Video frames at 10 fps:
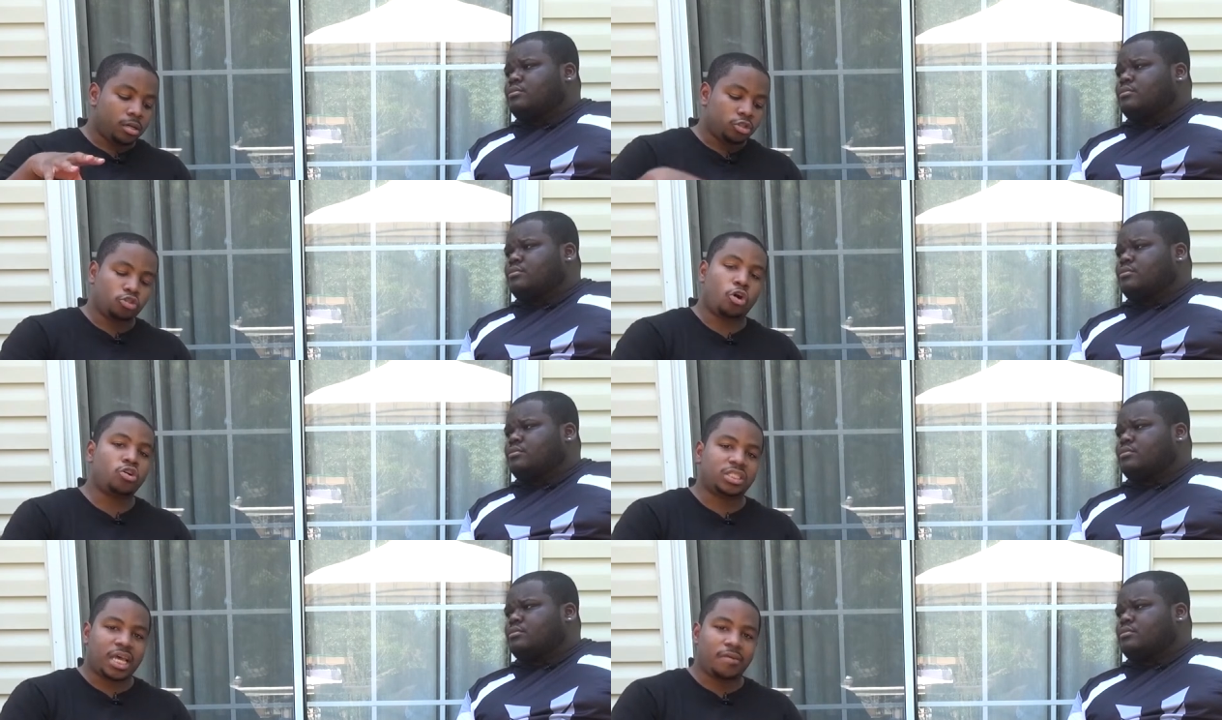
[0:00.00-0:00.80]

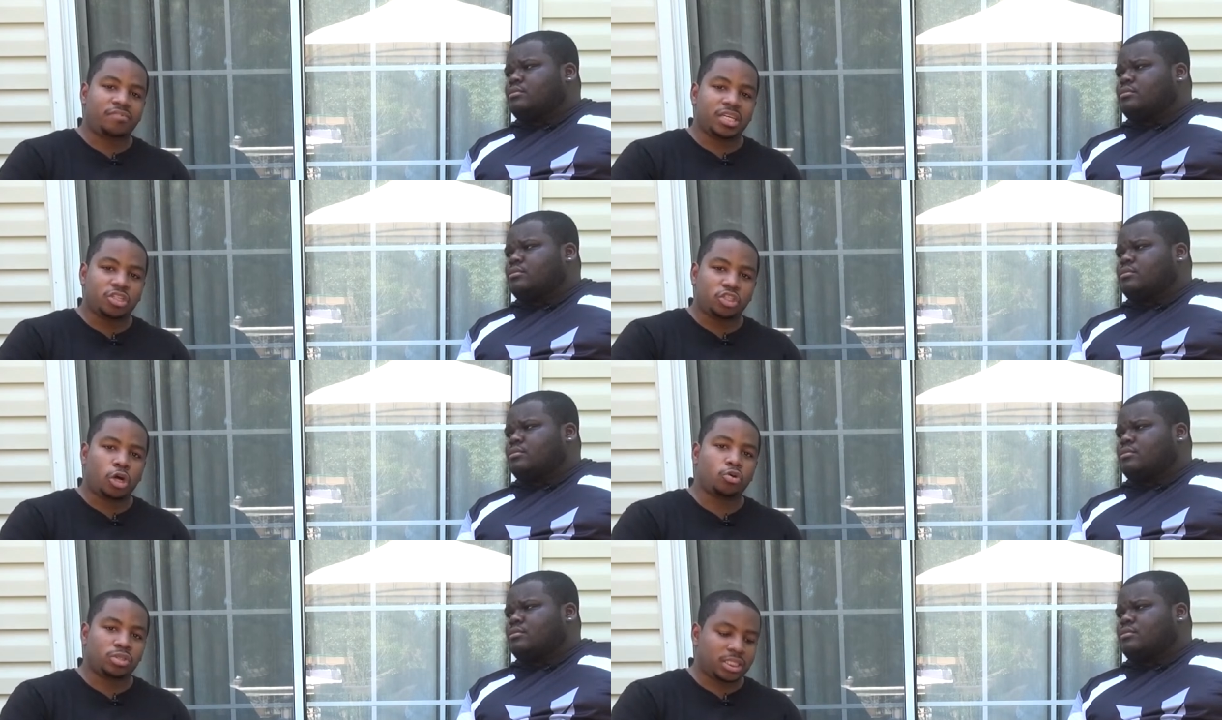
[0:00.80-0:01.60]
Speaker 1: strong safety
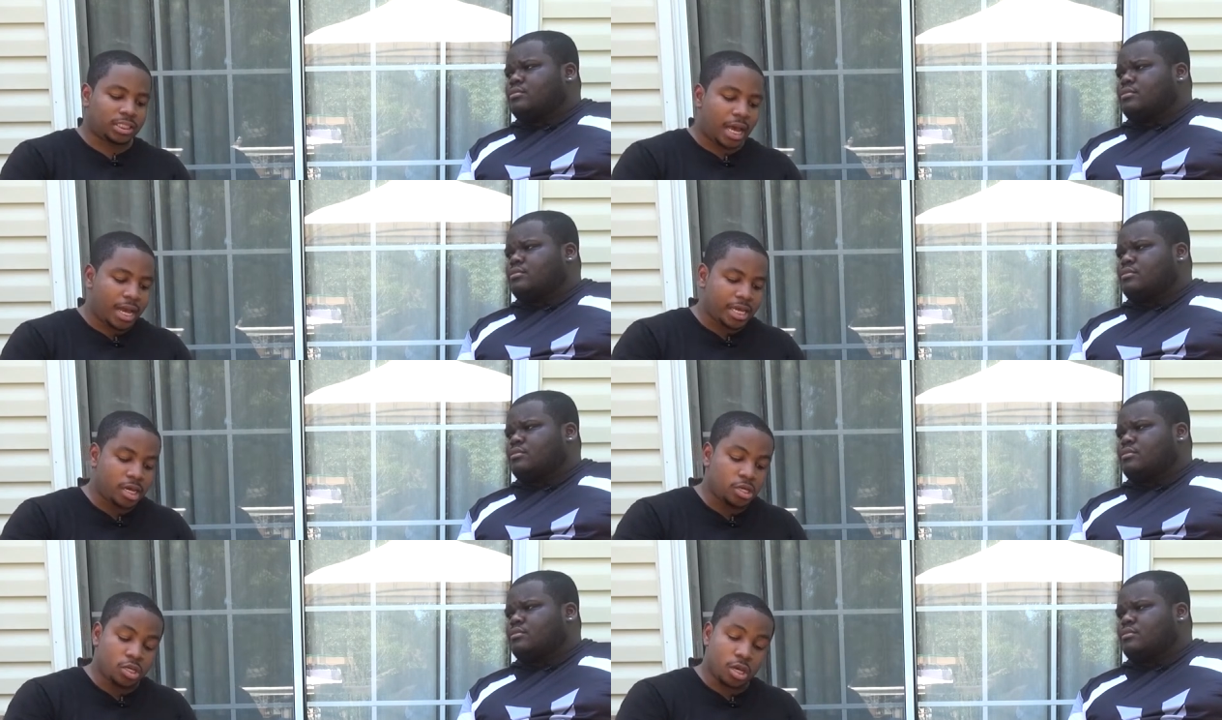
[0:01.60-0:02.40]

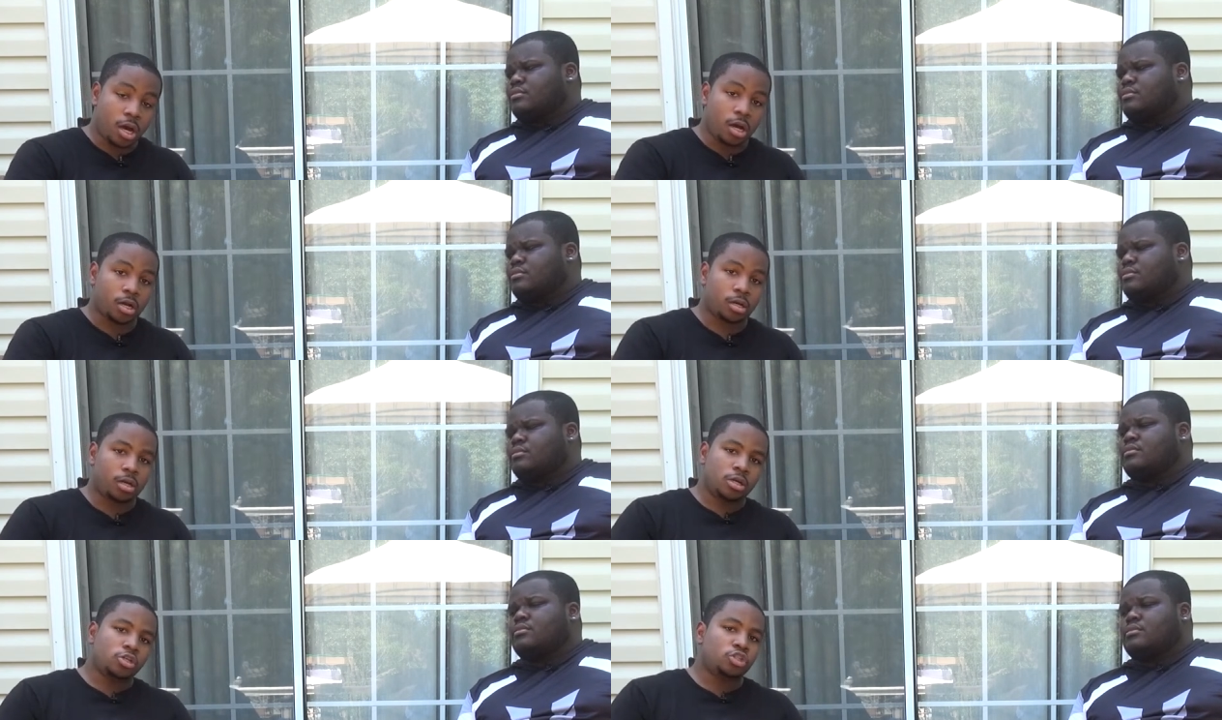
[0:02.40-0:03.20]
Josiah Young.
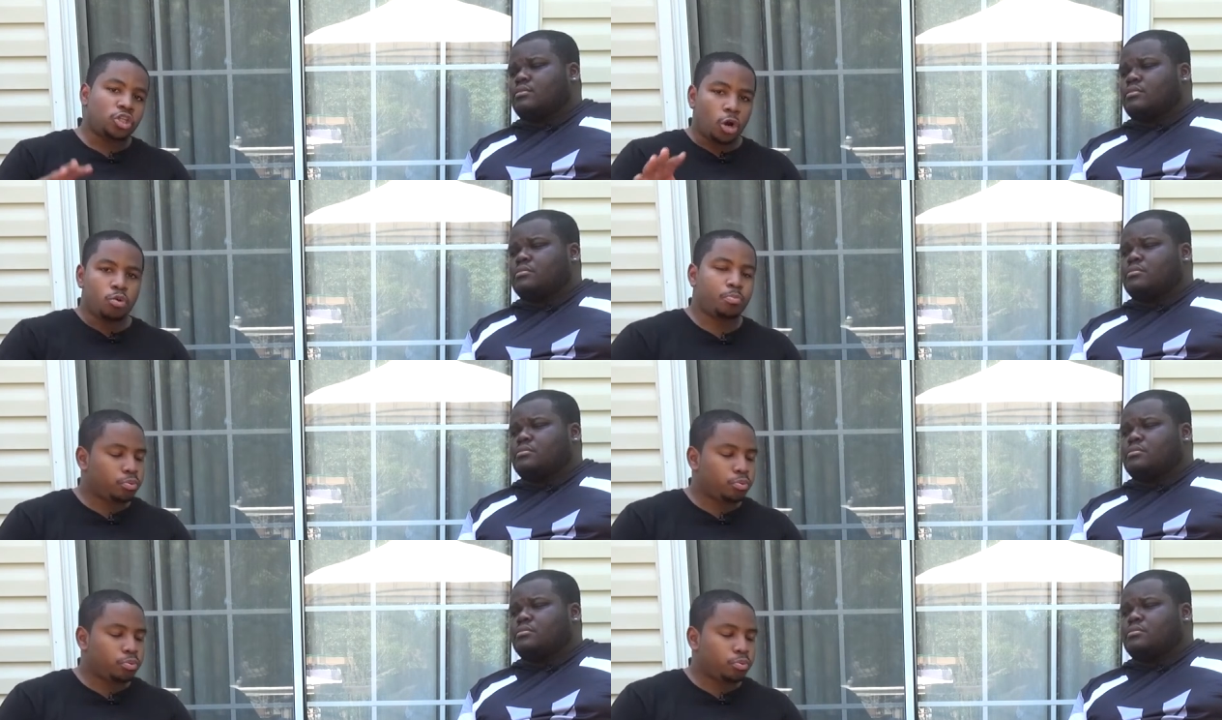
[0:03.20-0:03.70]
Showed